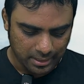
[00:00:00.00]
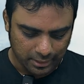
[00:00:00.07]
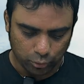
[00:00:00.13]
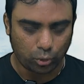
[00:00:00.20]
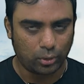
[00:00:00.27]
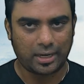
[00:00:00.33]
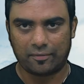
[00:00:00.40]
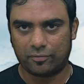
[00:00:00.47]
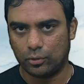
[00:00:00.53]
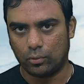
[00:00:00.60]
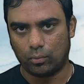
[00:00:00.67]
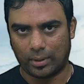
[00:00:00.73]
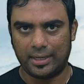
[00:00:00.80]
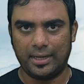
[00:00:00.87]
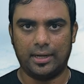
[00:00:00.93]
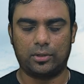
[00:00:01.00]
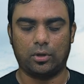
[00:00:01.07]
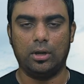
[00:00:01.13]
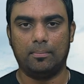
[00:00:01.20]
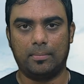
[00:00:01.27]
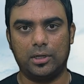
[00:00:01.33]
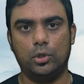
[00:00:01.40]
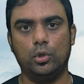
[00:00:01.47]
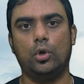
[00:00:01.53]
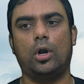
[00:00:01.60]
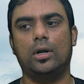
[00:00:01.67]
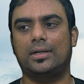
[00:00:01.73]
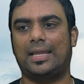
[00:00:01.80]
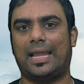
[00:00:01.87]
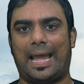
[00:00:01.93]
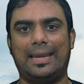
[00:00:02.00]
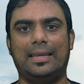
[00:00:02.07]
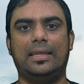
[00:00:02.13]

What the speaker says: You don't have to worry at all, but do not